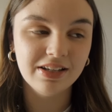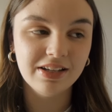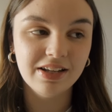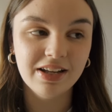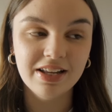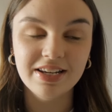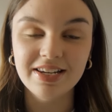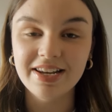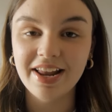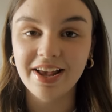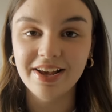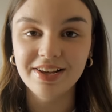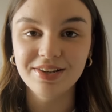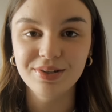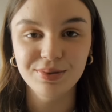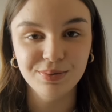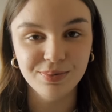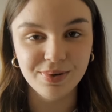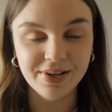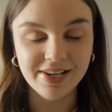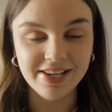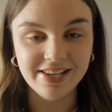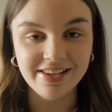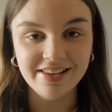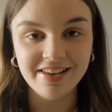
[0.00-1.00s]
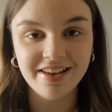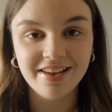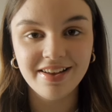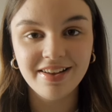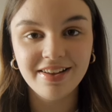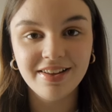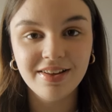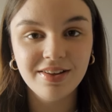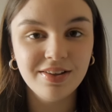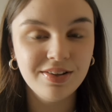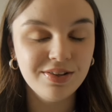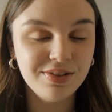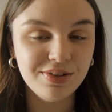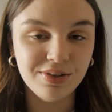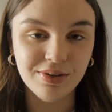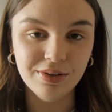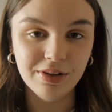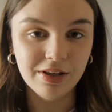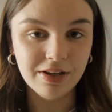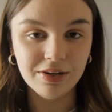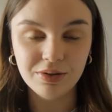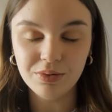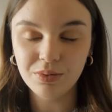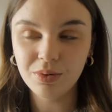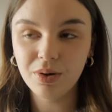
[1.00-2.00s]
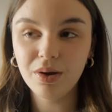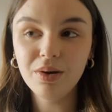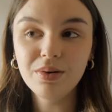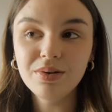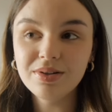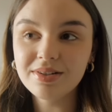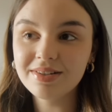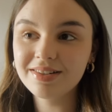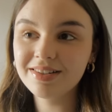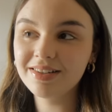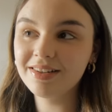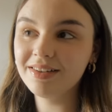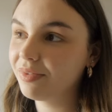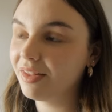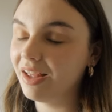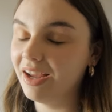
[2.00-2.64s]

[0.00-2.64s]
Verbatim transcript: a nice way to learn quotes.